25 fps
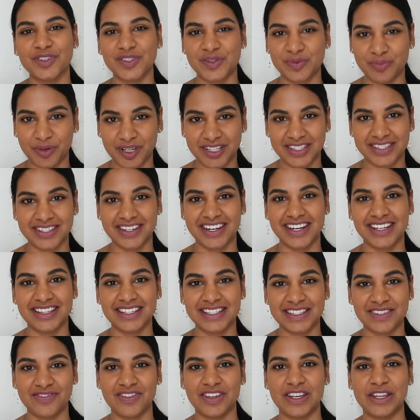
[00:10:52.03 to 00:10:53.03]
sponsoring
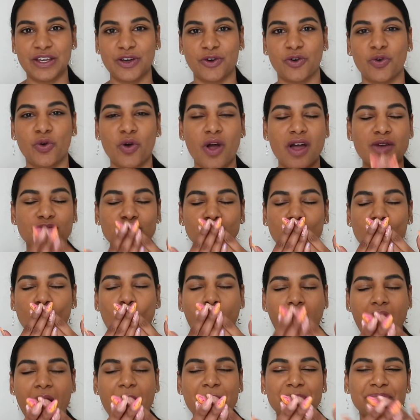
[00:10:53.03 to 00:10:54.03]
this video.
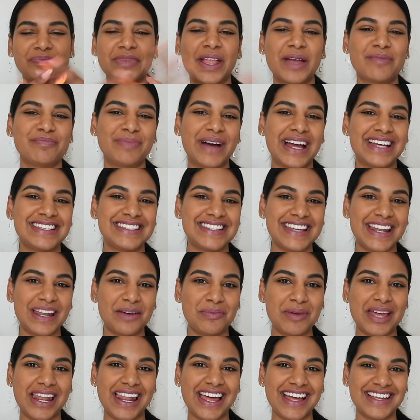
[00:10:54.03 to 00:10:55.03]
Bye,
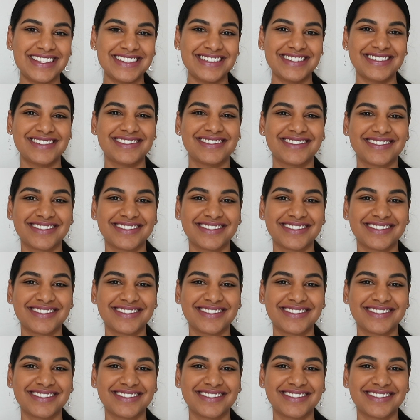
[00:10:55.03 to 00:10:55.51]
Sela Bellas.